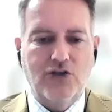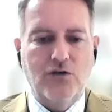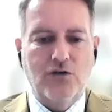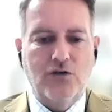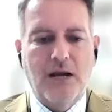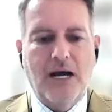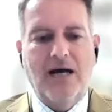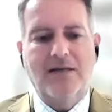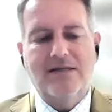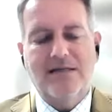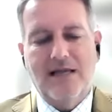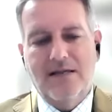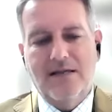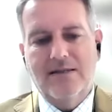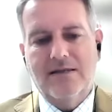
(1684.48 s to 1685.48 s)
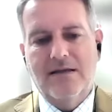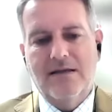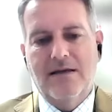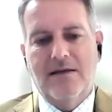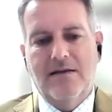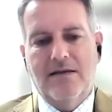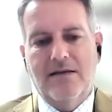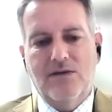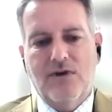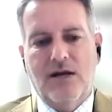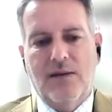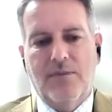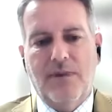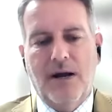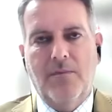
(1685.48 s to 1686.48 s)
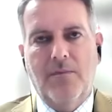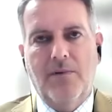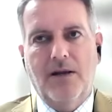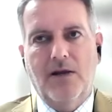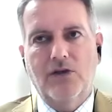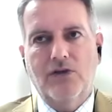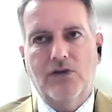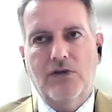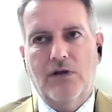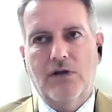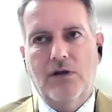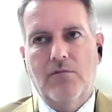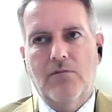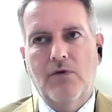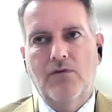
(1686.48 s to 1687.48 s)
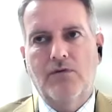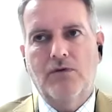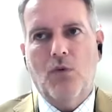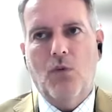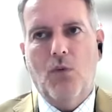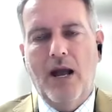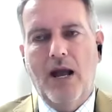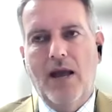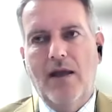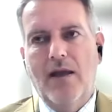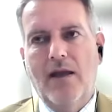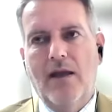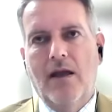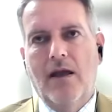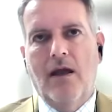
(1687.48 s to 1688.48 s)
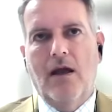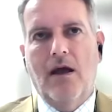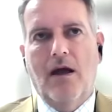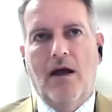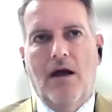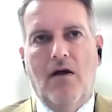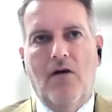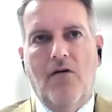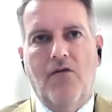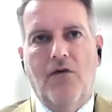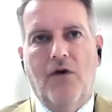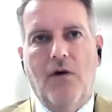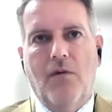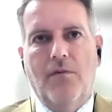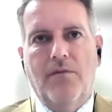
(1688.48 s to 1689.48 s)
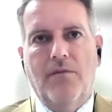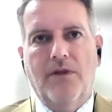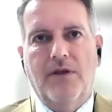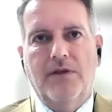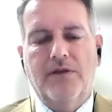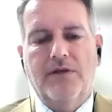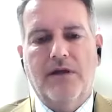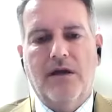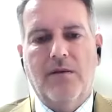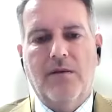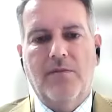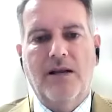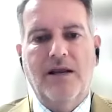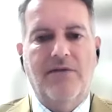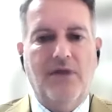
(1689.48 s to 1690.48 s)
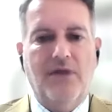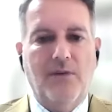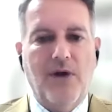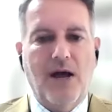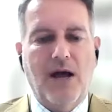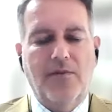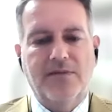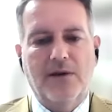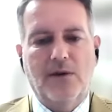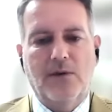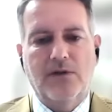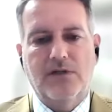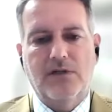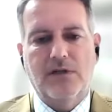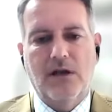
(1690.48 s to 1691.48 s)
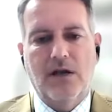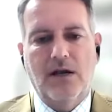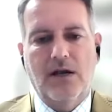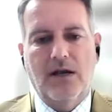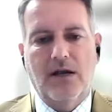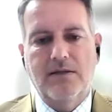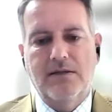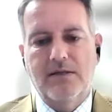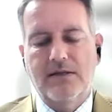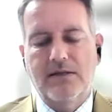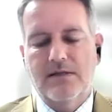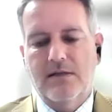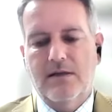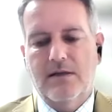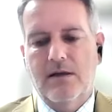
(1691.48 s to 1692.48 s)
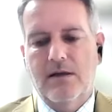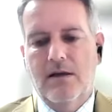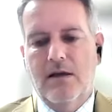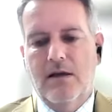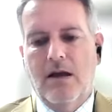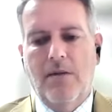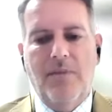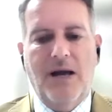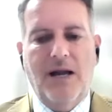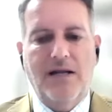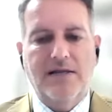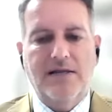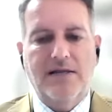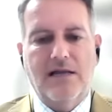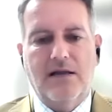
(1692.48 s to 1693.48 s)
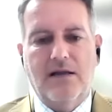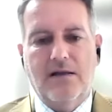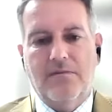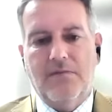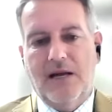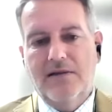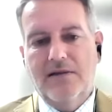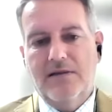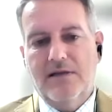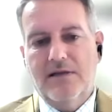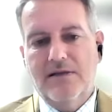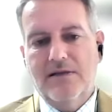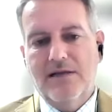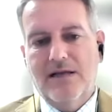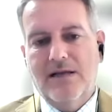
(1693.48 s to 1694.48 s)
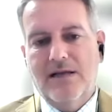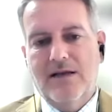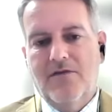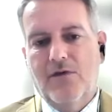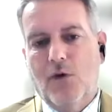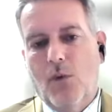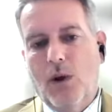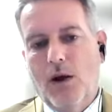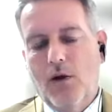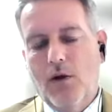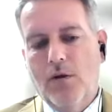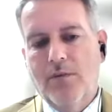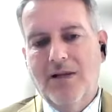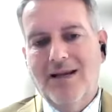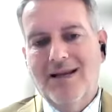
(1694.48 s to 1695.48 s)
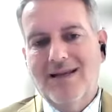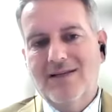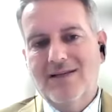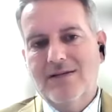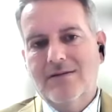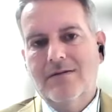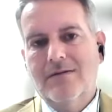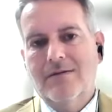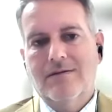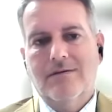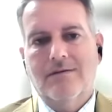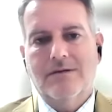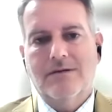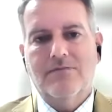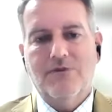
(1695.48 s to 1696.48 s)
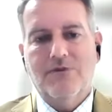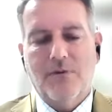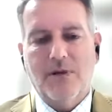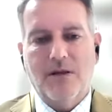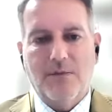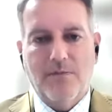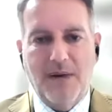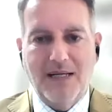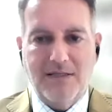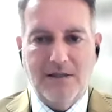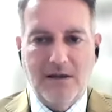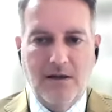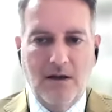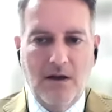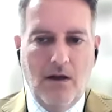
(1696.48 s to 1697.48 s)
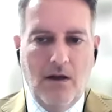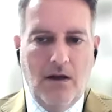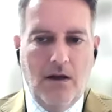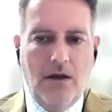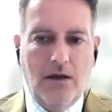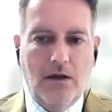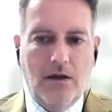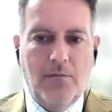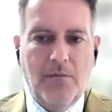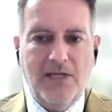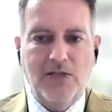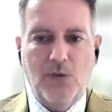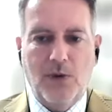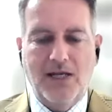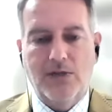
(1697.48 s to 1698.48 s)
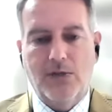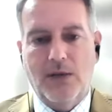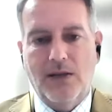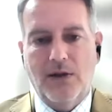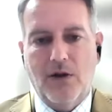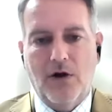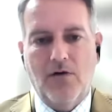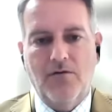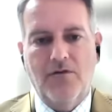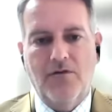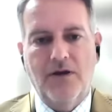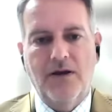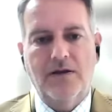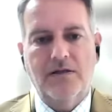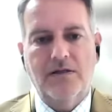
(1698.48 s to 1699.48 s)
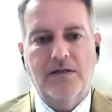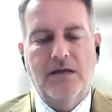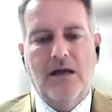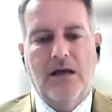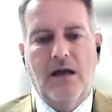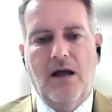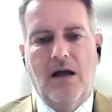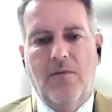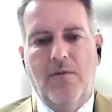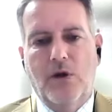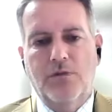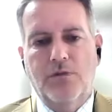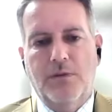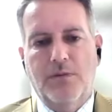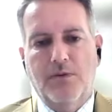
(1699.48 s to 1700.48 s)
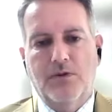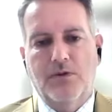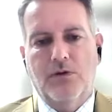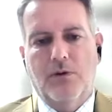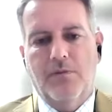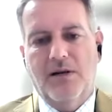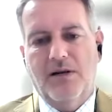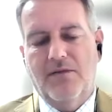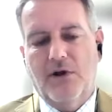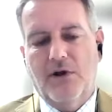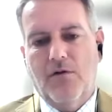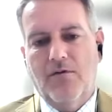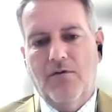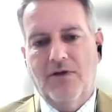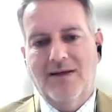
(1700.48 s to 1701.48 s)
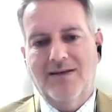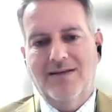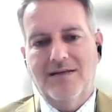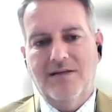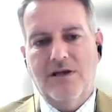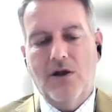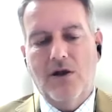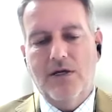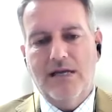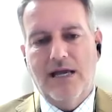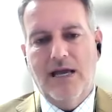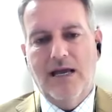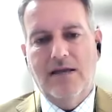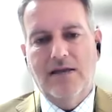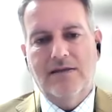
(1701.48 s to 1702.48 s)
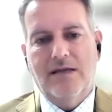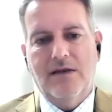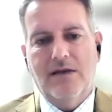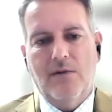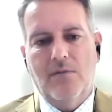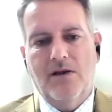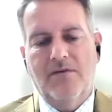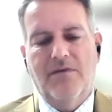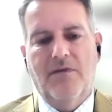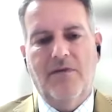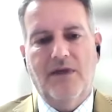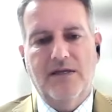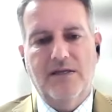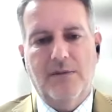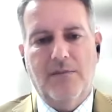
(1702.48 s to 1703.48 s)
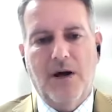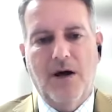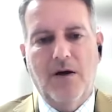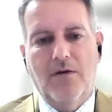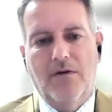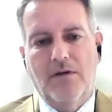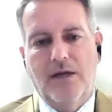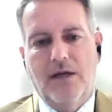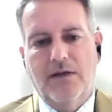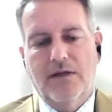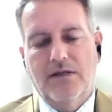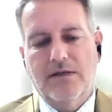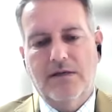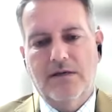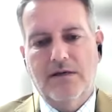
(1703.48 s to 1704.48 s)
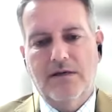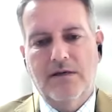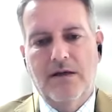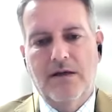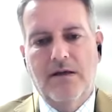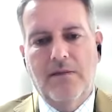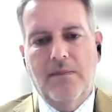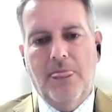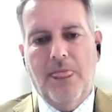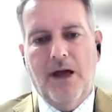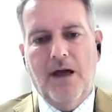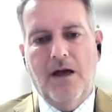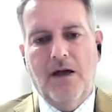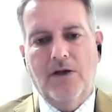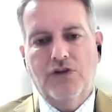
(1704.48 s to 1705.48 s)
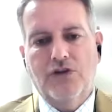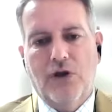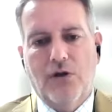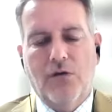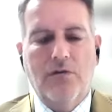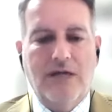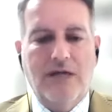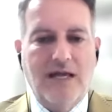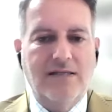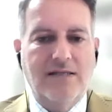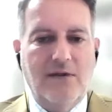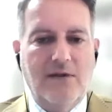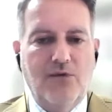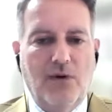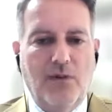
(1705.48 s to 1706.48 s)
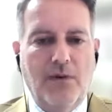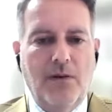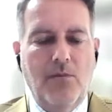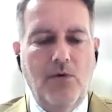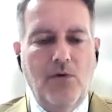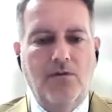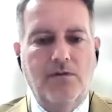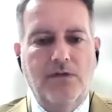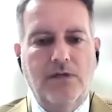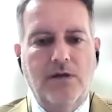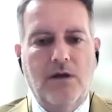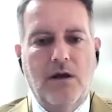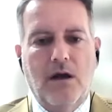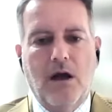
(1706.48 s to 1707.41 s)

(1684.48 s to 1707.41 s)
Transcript: issue. But yes, the Israeli public has certainly moved away uh, from this uh, belief that perhaps there was in the early 90s that a, a, Palestine, a Palestinian state, if not welcome, at least was probably the better, in a better way to end the conflict. Uh, most people do not believe the conflict is going to end. They don't believe that there's a partner on the other side. Uh, so yes, they probably moved